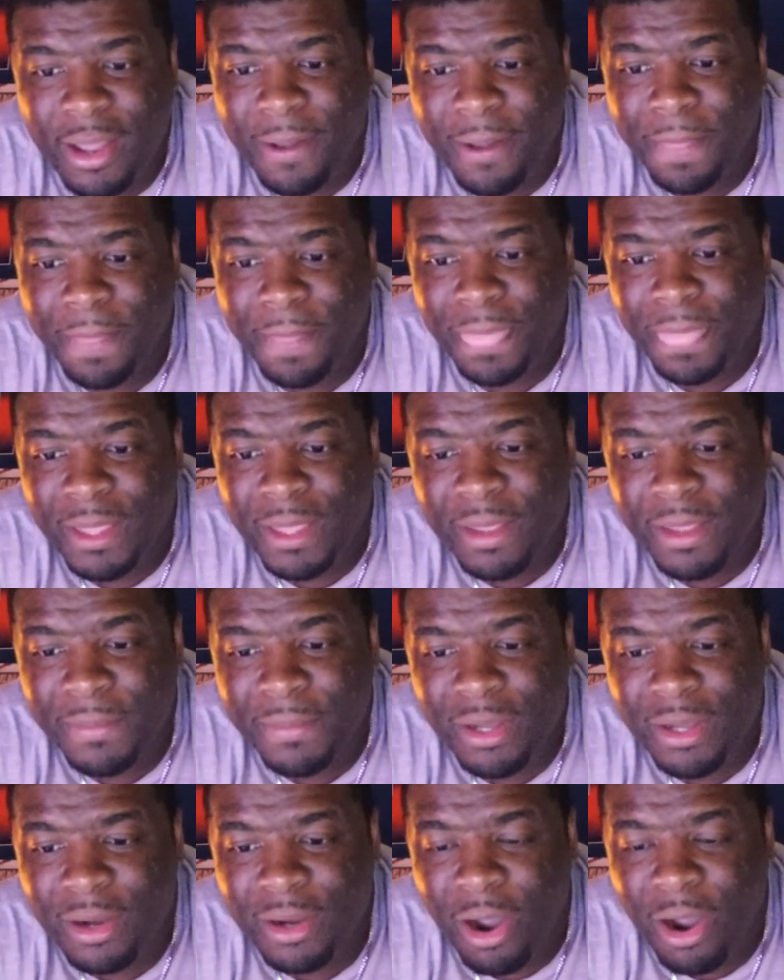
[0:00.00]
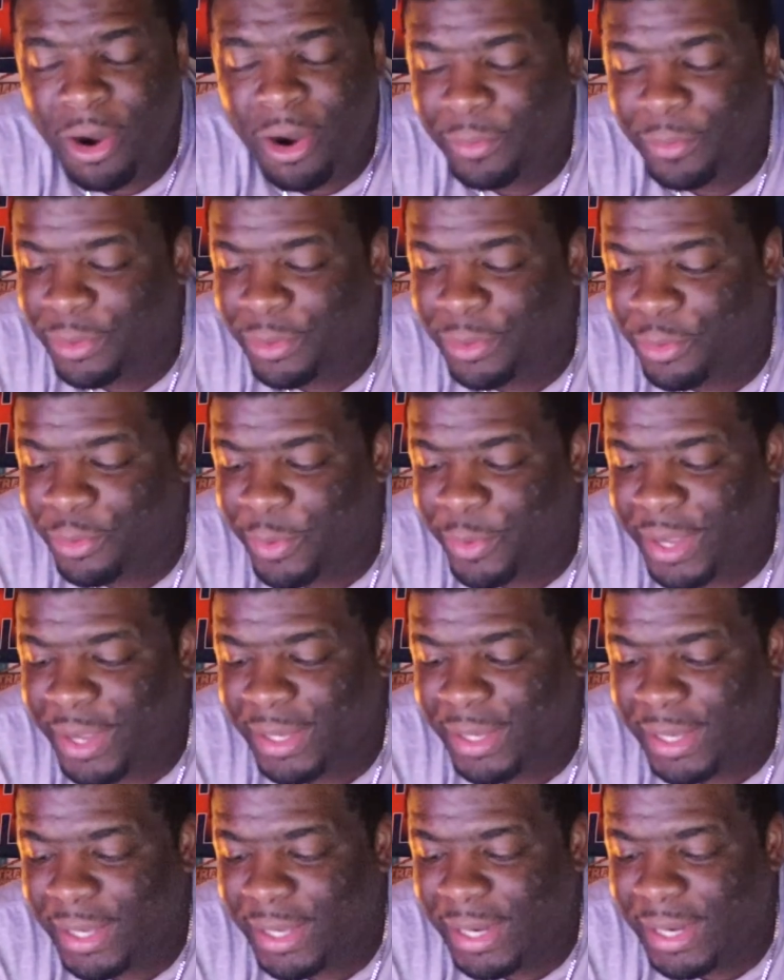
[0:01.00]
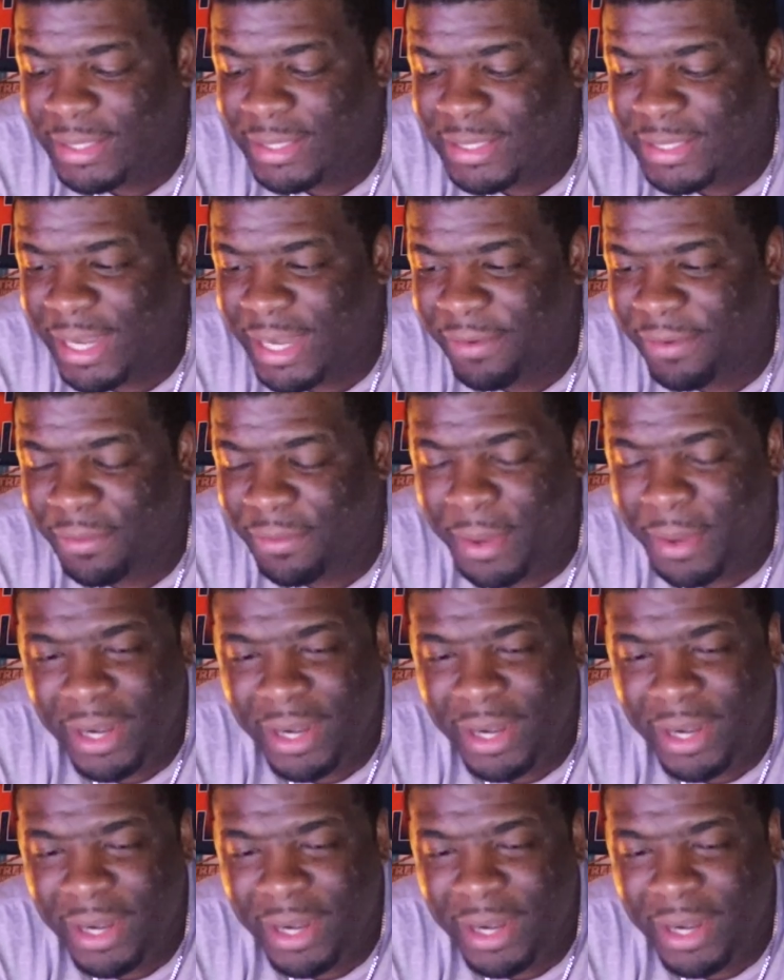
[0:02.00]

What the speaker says: give me a call real quick and let's let everybody